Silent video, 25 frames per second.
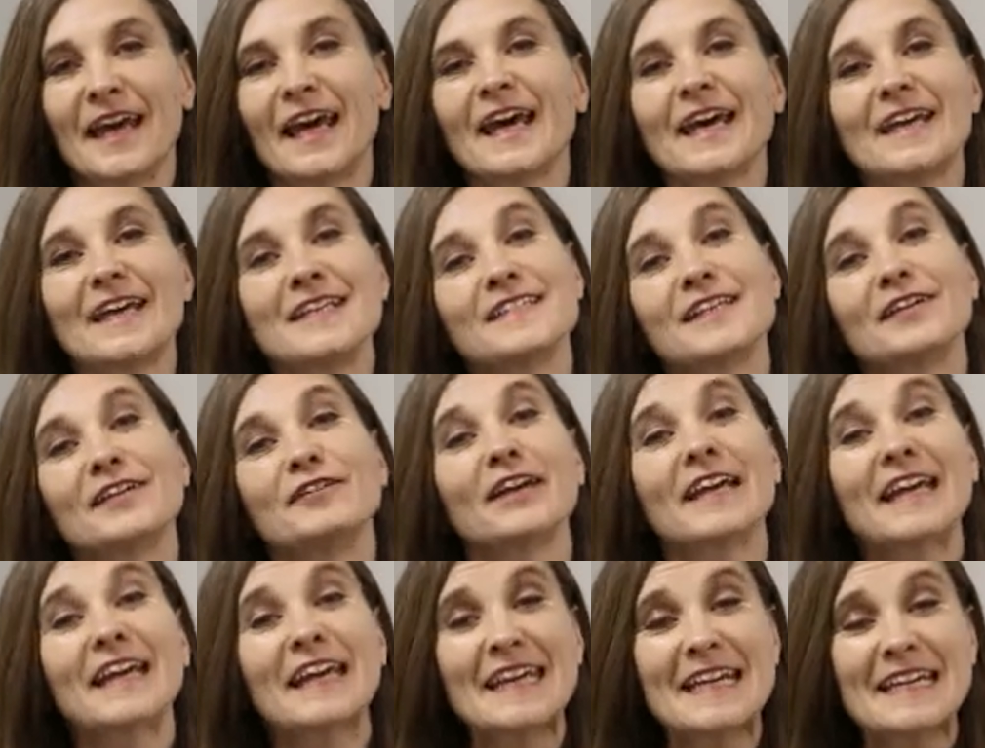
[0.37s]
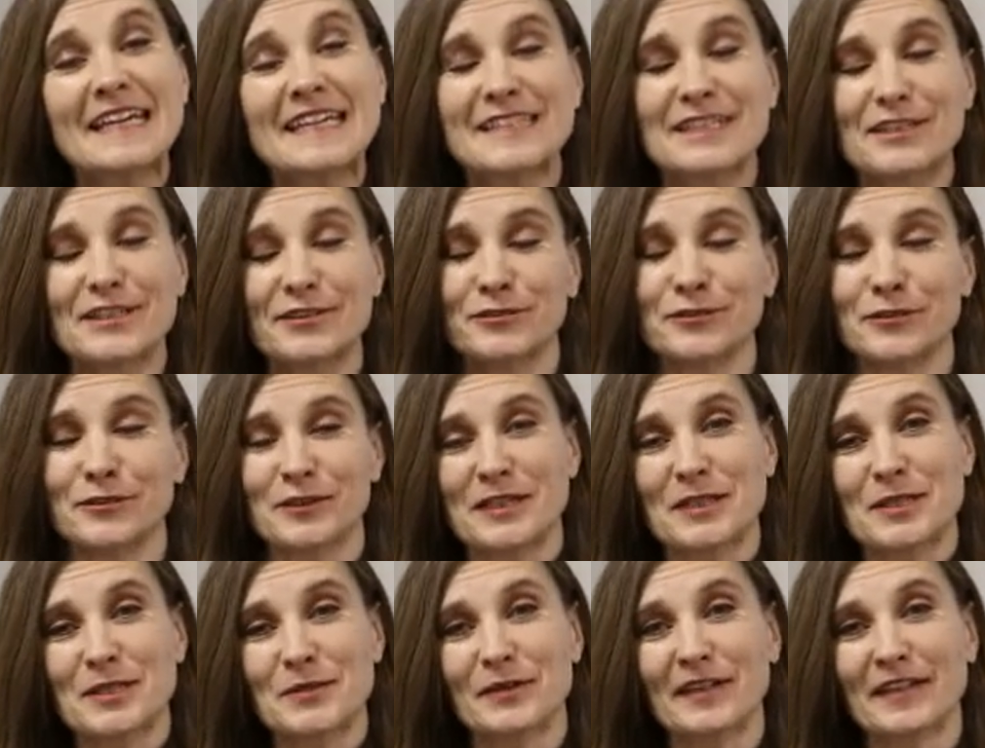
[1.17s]
Is there a key
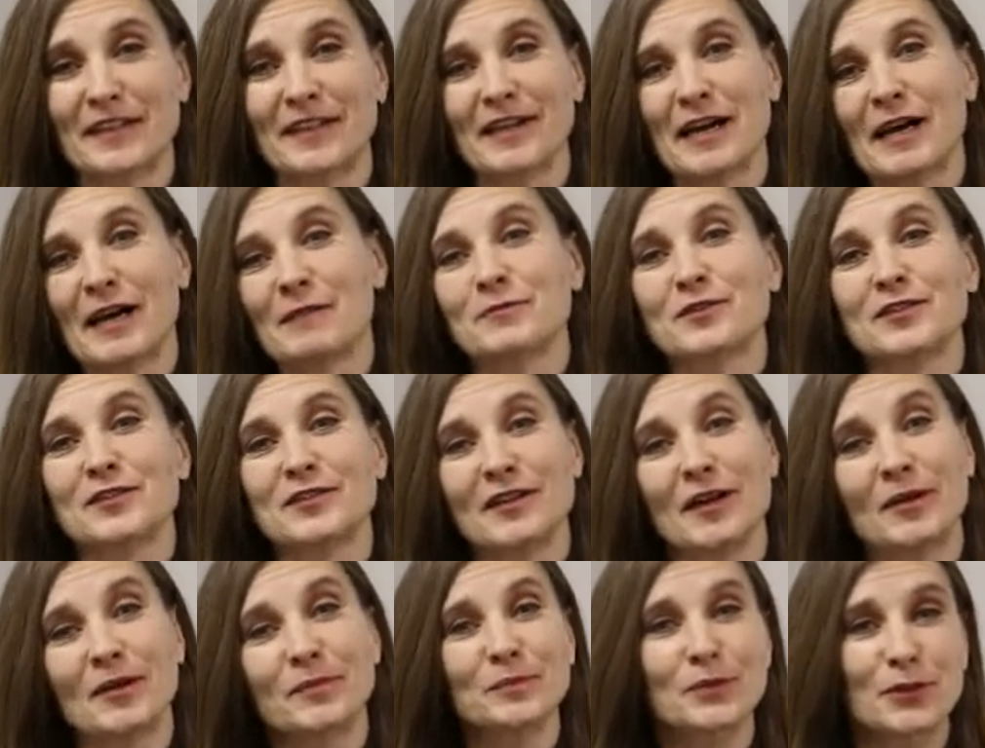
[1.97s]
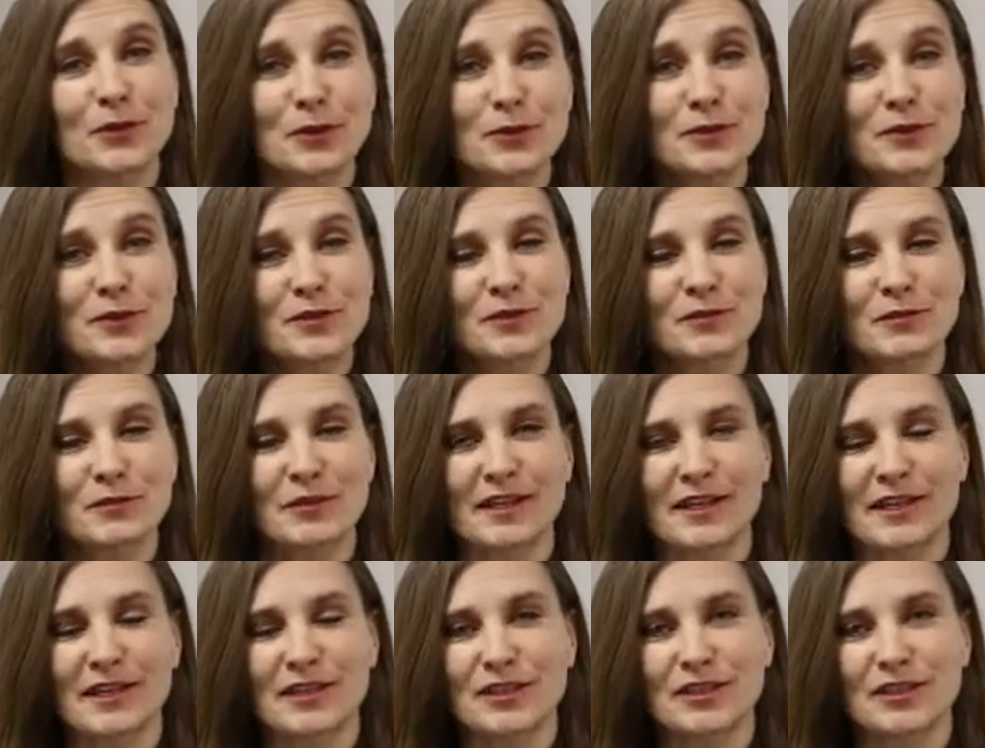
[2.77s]
difference when it comes to our personal
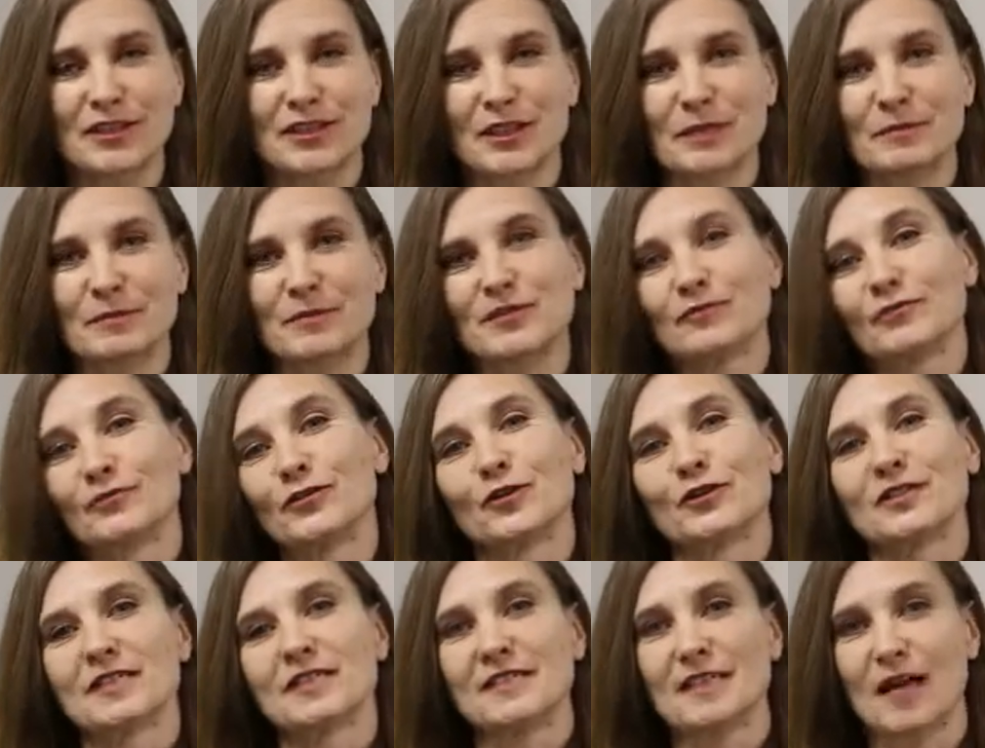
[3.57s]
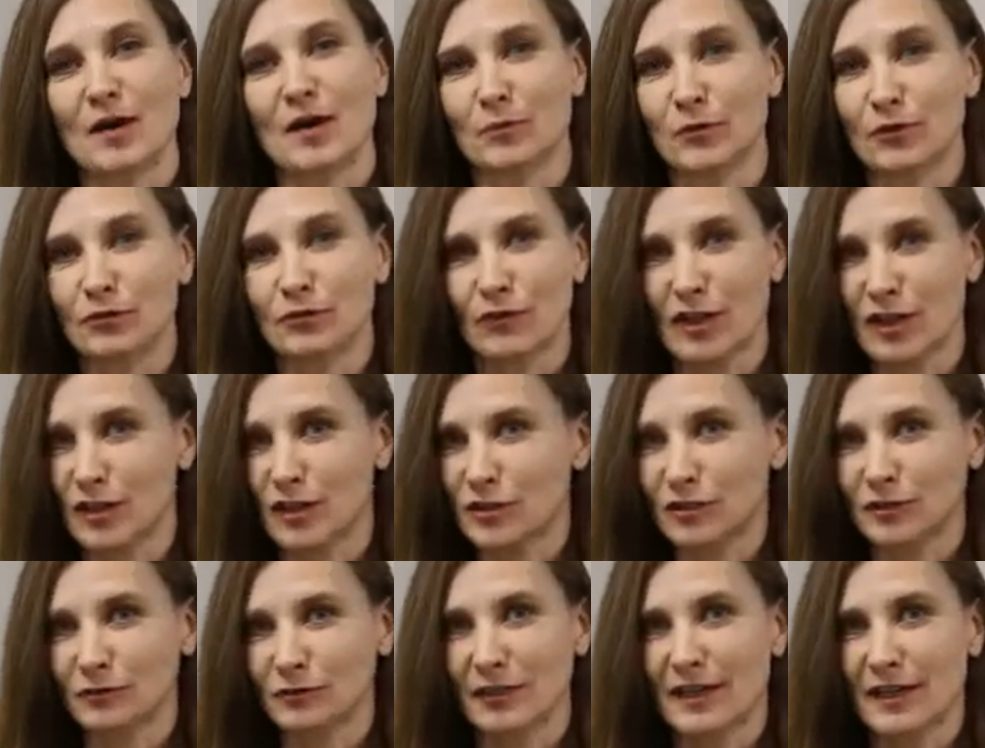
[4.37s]
relationships versus our
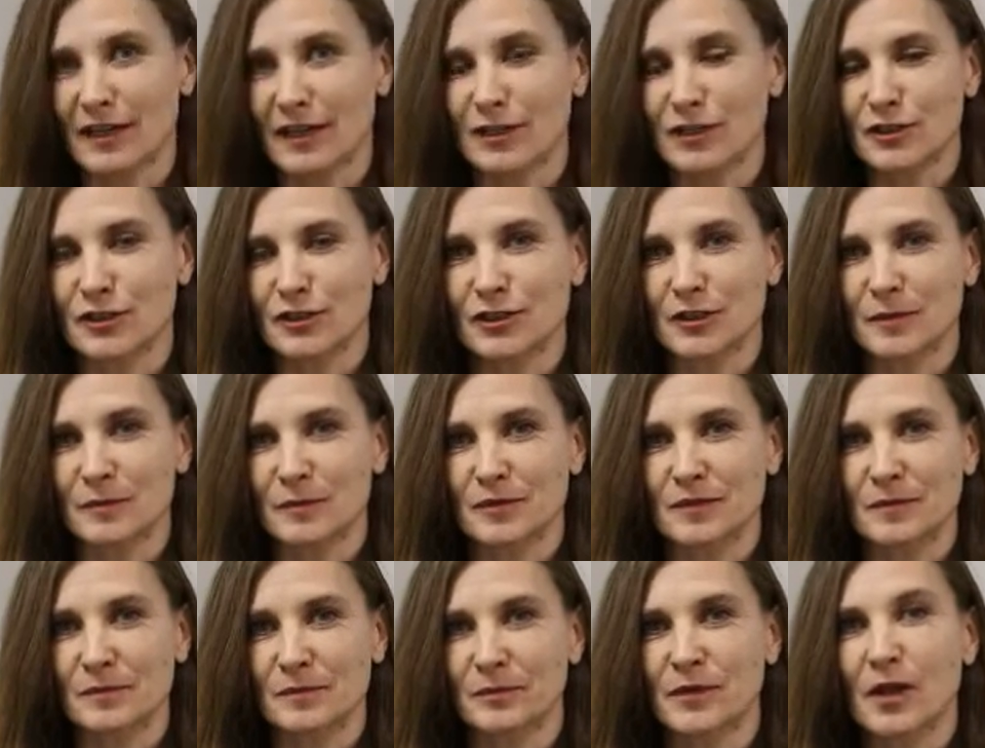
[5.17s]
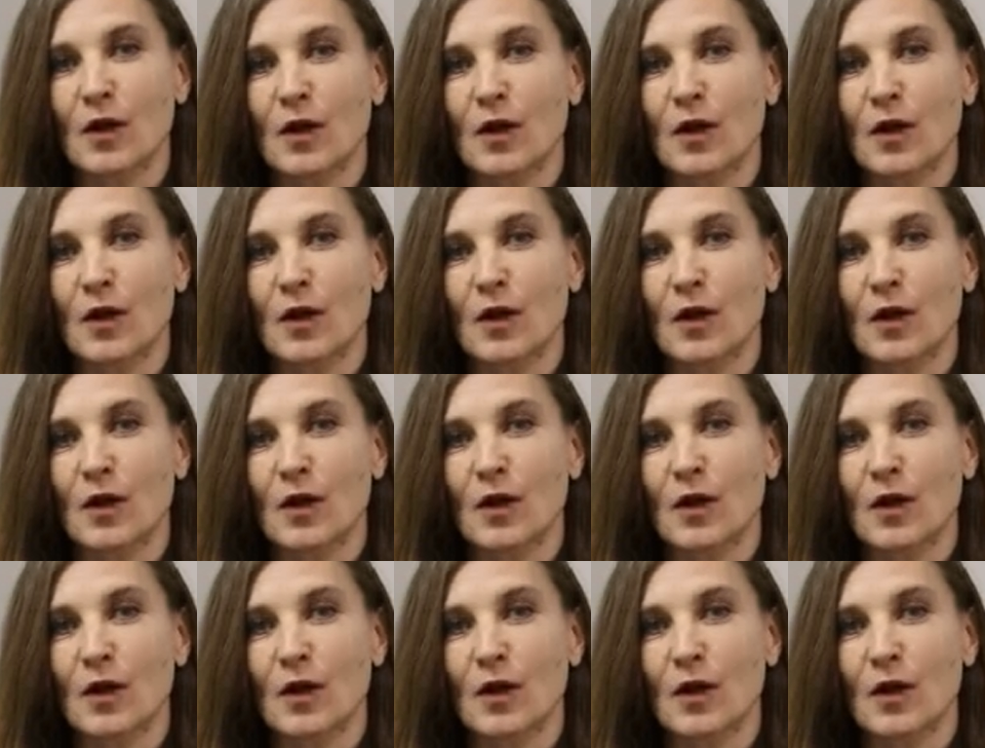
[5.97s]
professional relationships?